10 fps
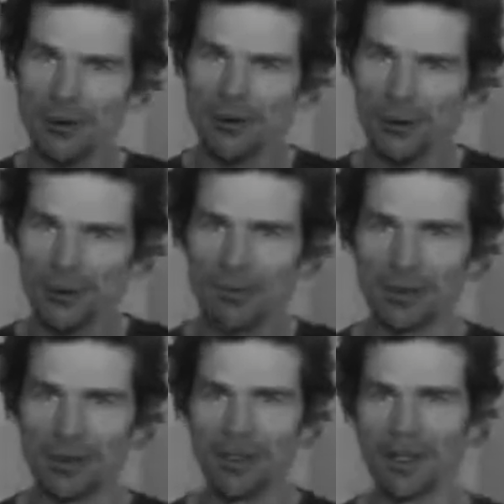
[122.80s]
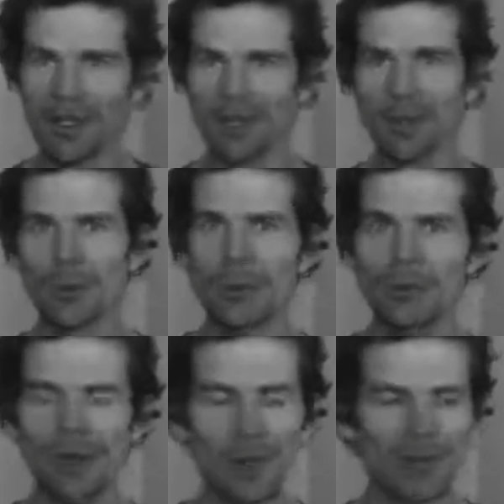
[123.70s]
your improvement.
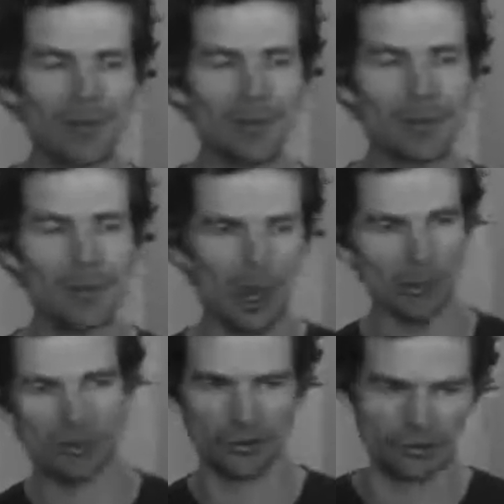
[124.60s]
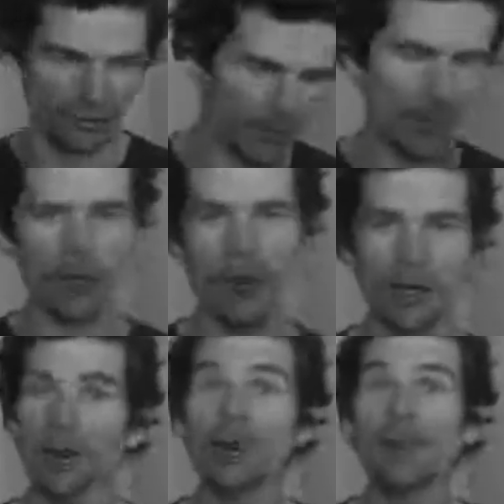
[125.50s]
When cycling, people go, oh, I just ride my
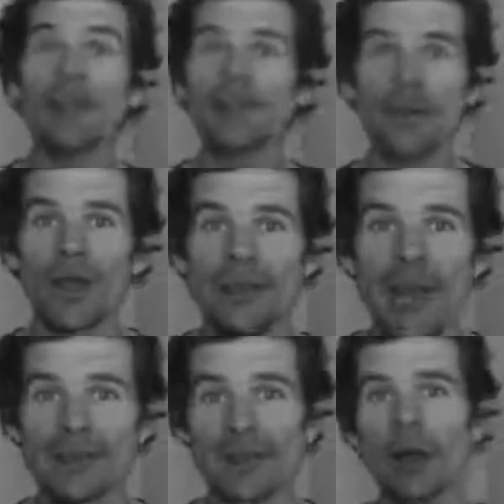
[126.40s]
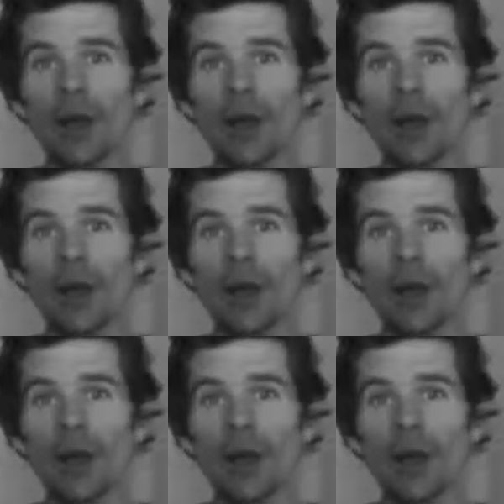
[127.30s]
bike. And that's fantastic.